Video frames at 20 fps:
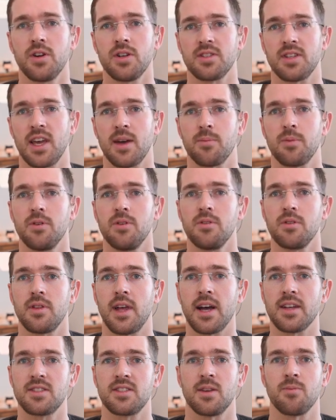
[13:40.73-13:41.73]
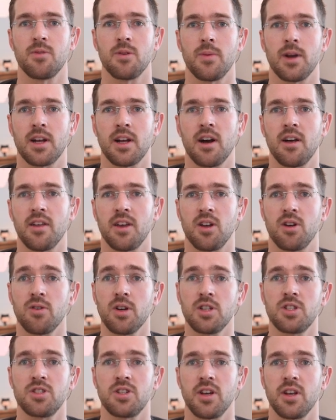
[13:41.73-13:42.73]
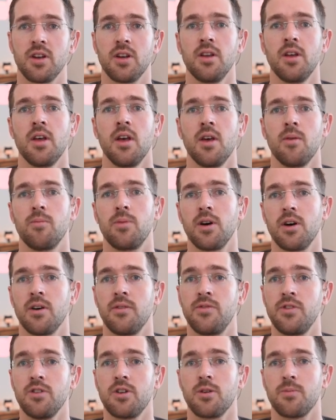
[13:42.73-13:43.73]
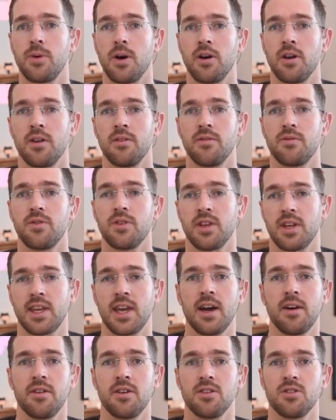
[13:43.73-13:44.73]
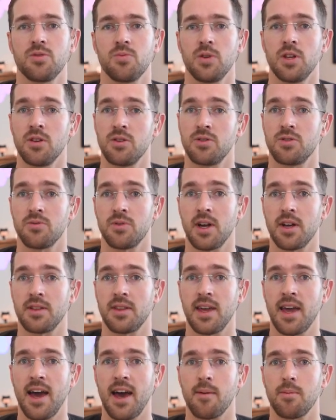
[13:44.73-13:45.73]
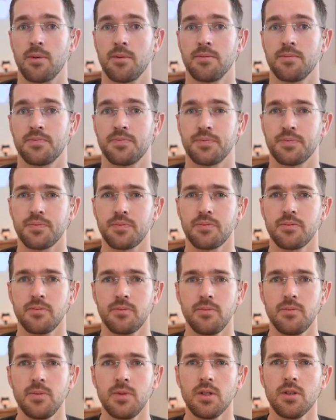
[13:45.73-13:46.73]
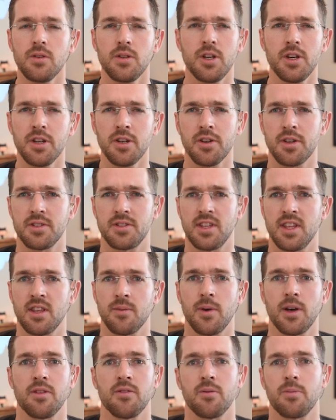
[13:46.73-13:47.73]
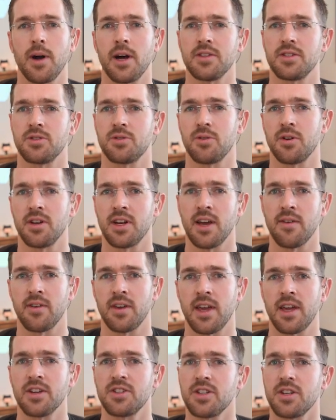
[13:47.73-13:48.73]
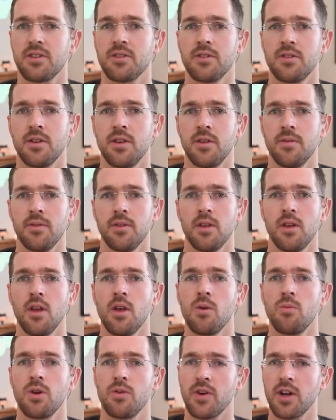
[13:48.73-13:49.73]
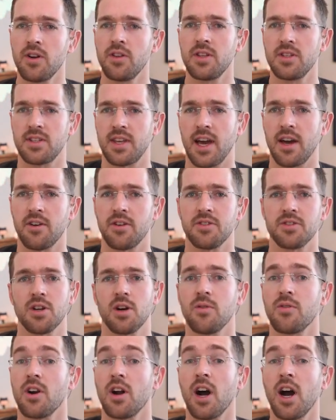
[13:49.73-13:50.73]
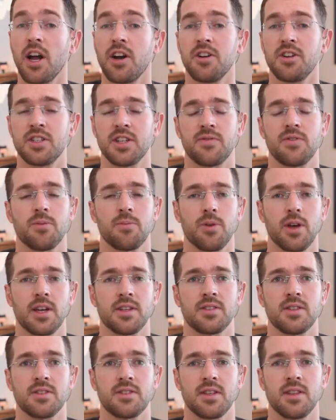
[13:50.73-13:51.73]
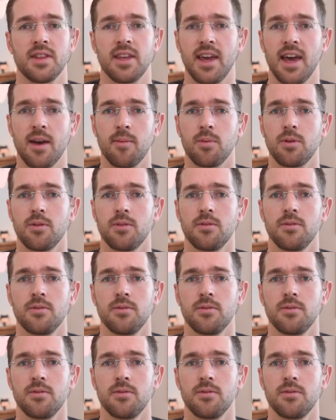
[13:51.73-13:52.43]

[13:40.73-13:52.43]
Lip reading: for example, last summer my colleague Christian built a view component for the counters we use throughout the app. Here you can see them on the repository navigation. We render these counters over 100 different places in the app.